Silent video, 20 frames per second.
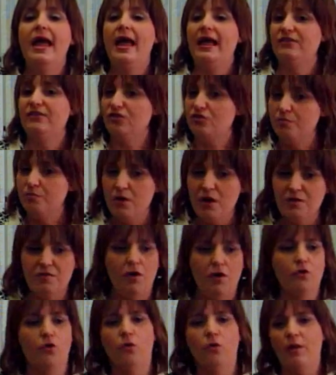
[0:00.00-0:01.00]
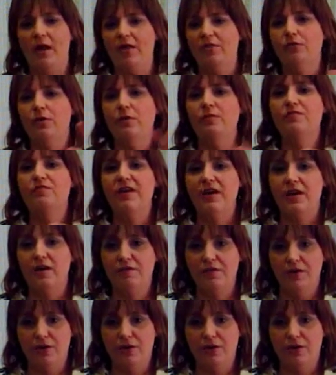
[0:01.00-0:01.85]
and just move on, go around the room very,